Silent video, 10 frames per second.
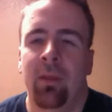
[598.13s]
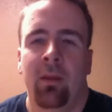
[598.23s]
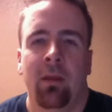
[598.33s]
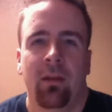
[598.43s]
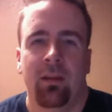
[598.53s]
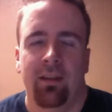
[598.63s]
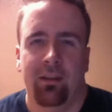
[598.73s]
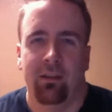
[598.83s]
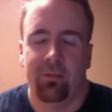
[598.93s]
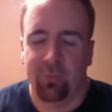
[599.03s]
Now,
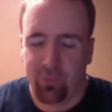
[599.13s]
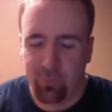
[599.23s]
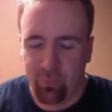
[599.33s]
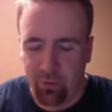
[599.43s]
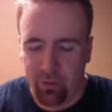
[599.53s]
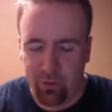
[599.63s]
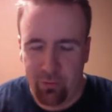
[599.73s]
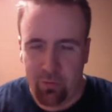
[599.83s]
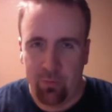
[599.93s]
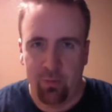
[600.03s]
for those people
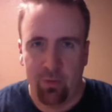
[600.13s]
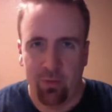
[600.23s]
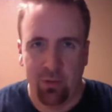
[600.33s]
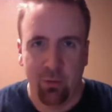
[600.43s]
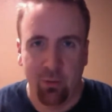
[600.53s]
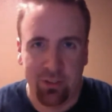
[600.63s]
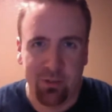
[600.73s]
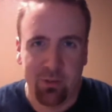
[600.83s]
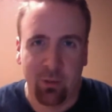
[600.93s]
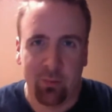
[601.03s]
who don't know what
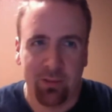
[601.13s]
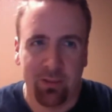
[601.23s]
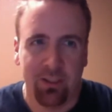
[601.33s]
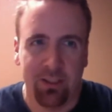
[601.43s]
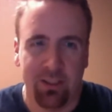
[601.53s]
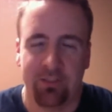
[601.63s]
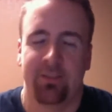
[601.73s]
Utopia Con is,